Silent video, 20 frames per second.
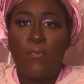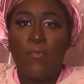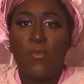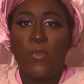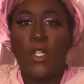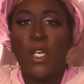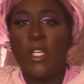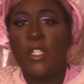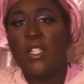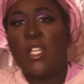
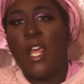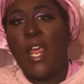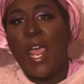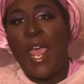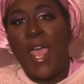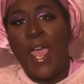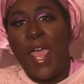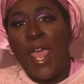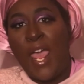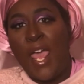because they
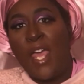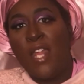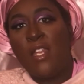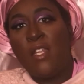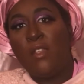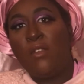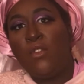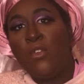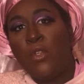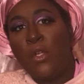
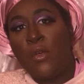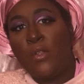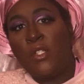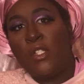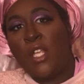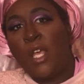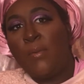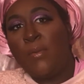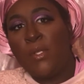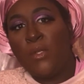added,
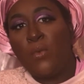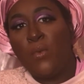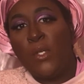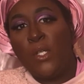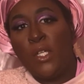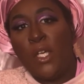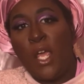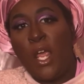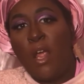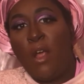
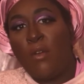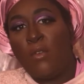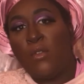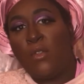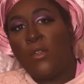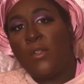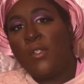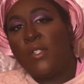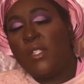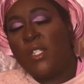subsequent
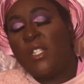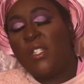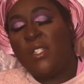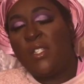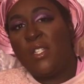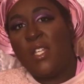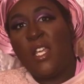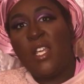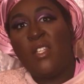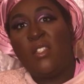characters since
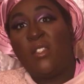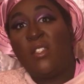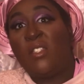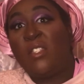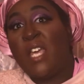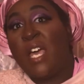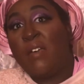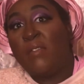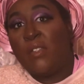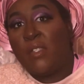then,
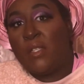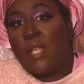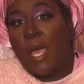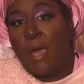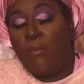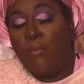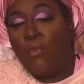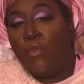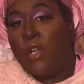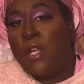since I've
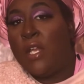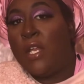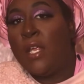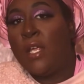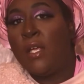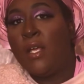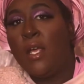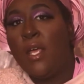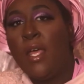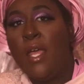stopped
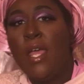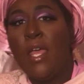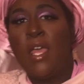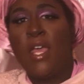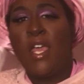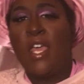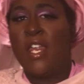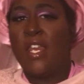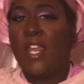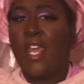reading.
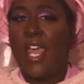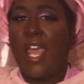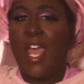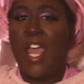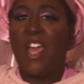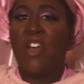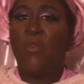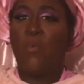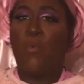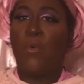And it
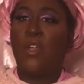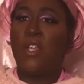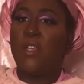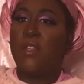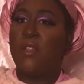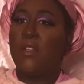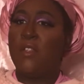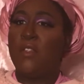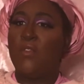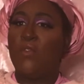had
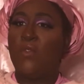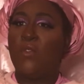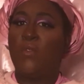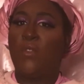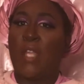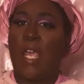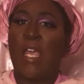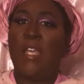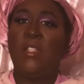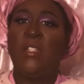
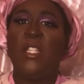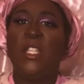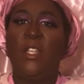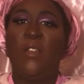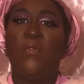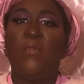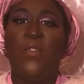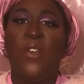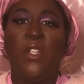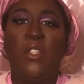
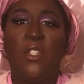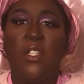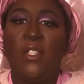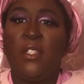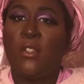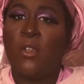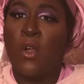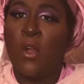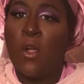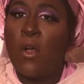
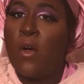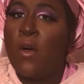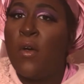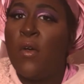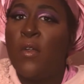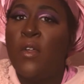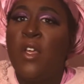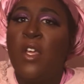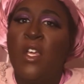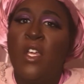1950s
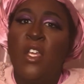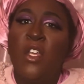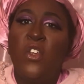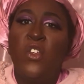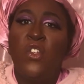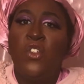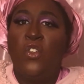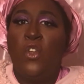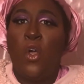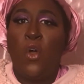girl,
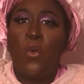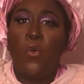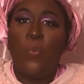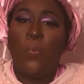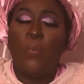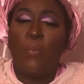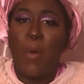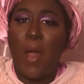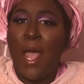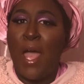no
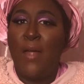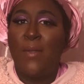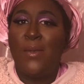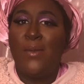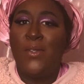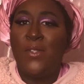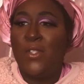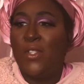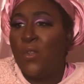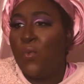
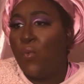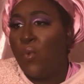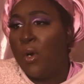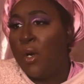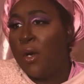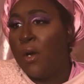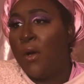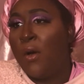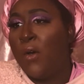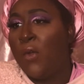problems in the
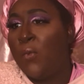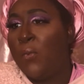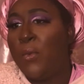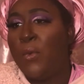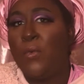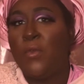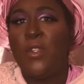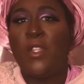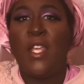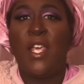world,
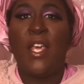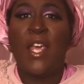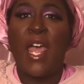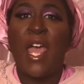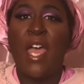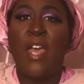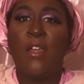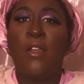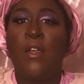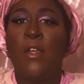but they
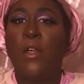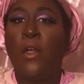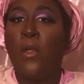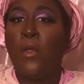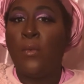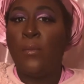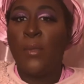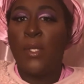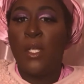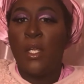got
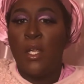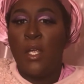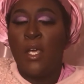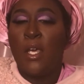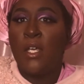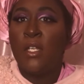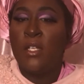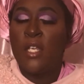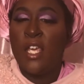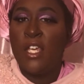a
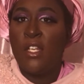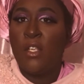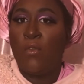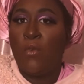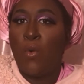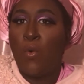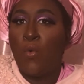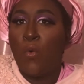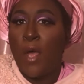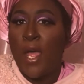native
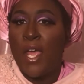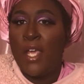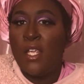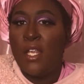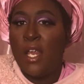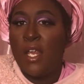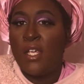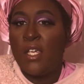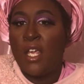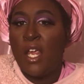
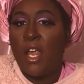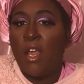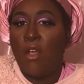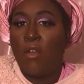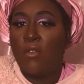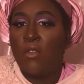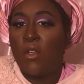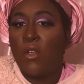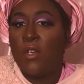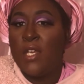Hawaiian
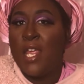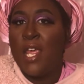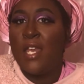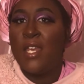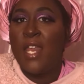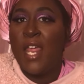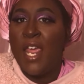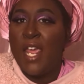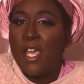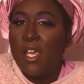character,
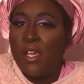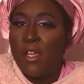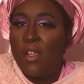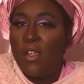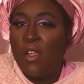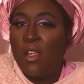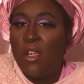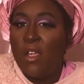Nanea.